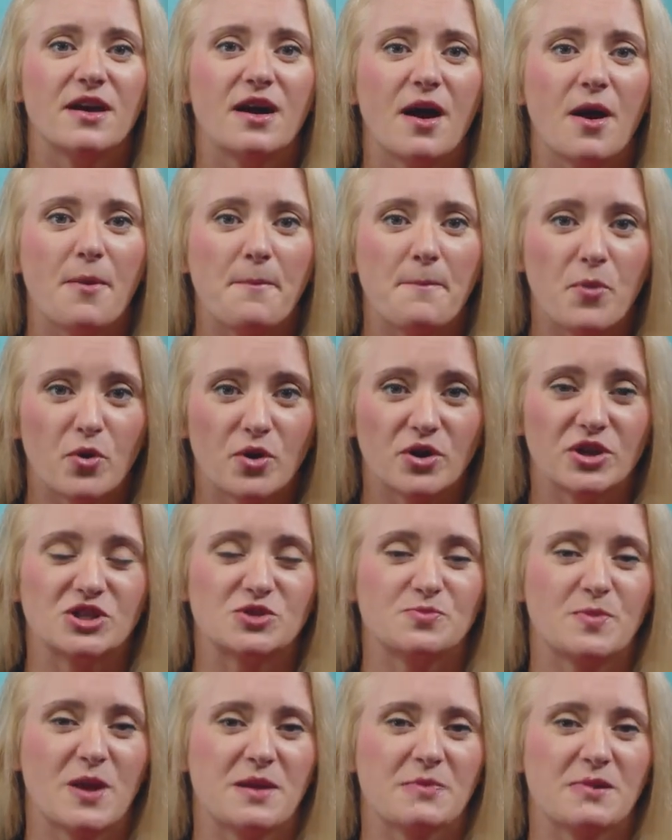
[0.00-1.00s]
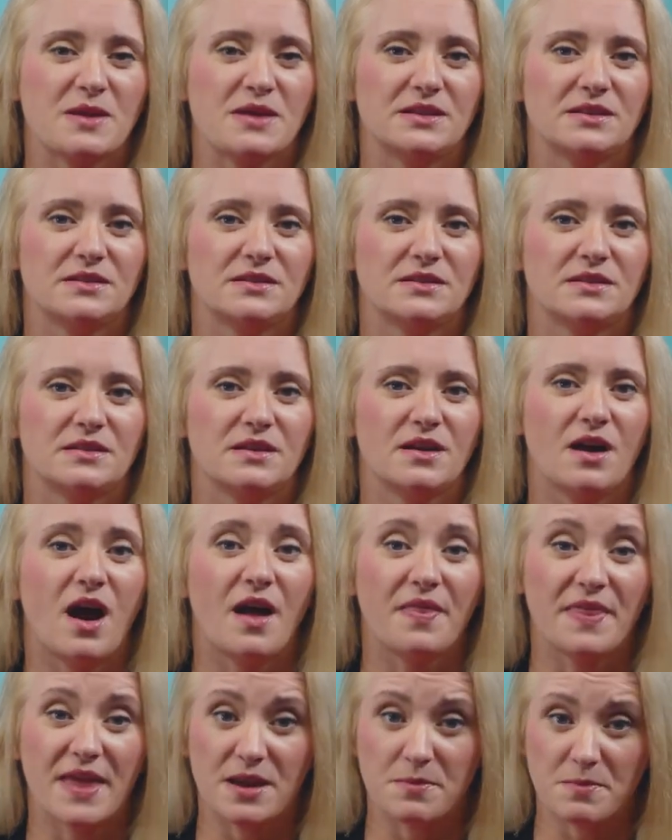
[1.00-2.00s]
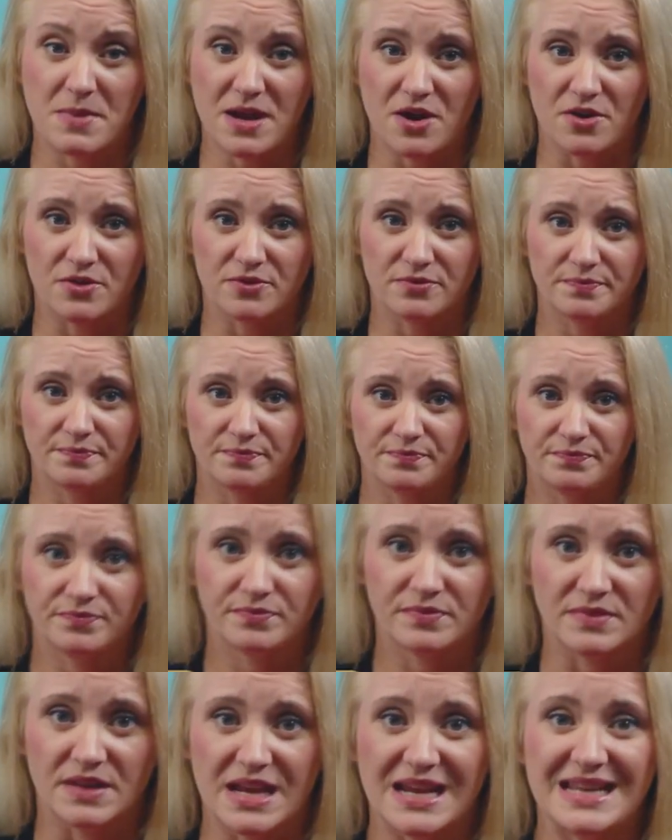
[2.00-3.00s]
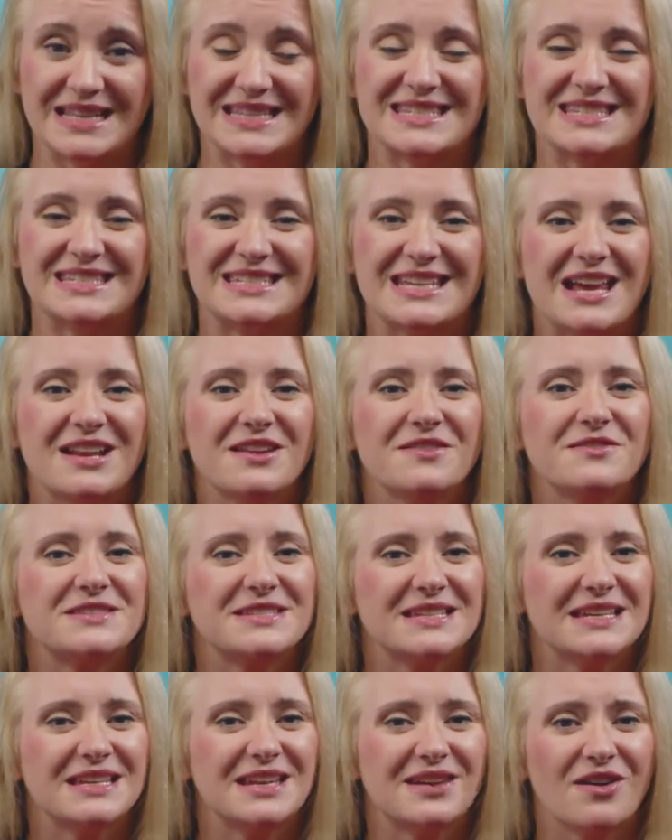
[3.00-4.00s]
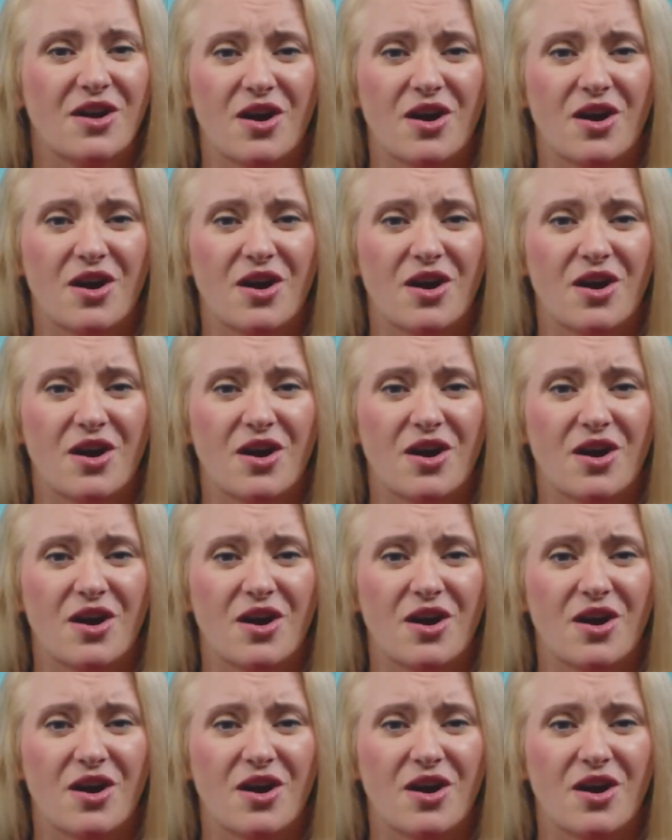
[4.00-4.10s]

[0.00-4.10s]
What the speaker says: a mortgage payment on that amount. Instead of sinking